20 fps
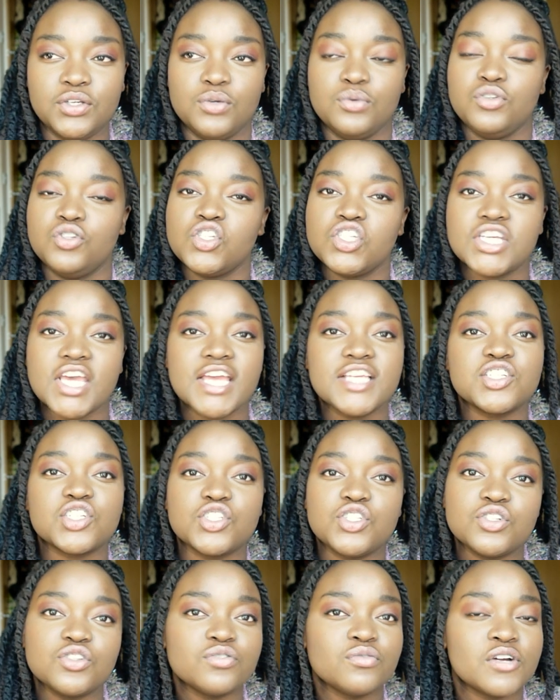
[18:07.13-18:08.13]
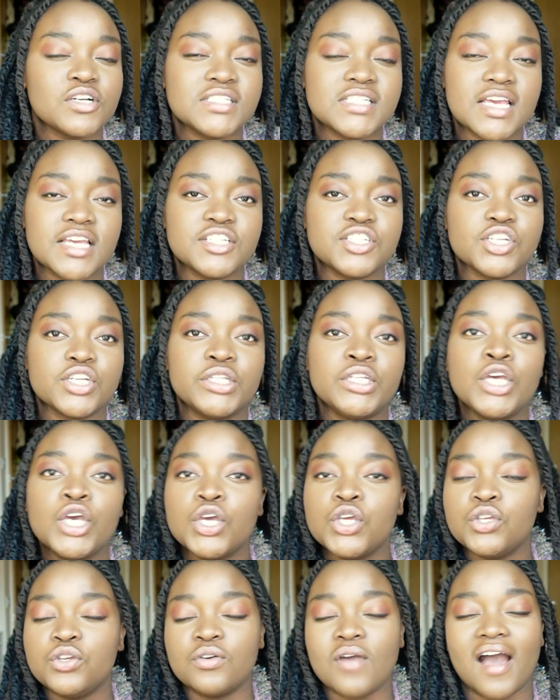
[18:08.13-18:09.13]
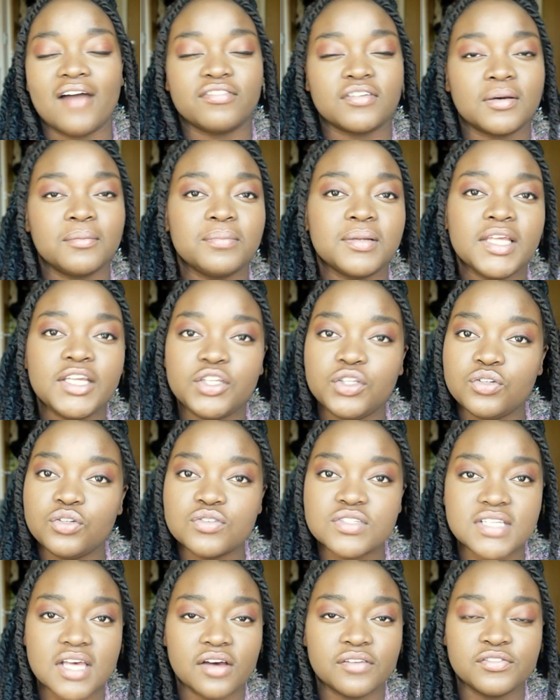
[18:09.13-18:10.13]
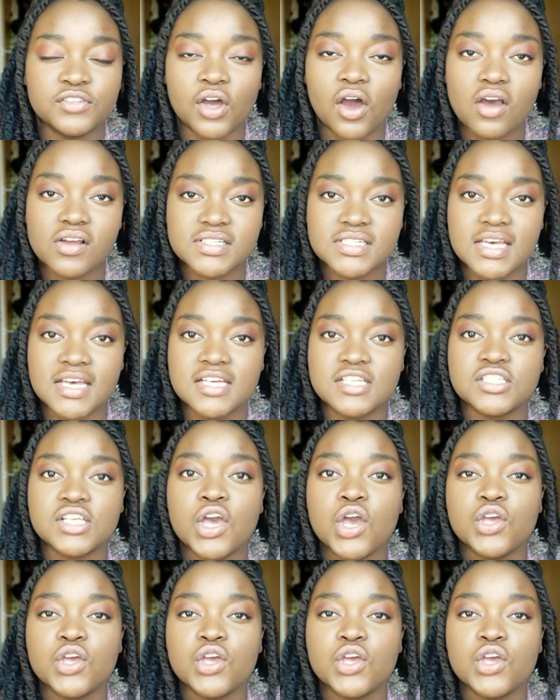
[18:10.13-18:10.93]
You change a new rotation, you have complete new set of doctors,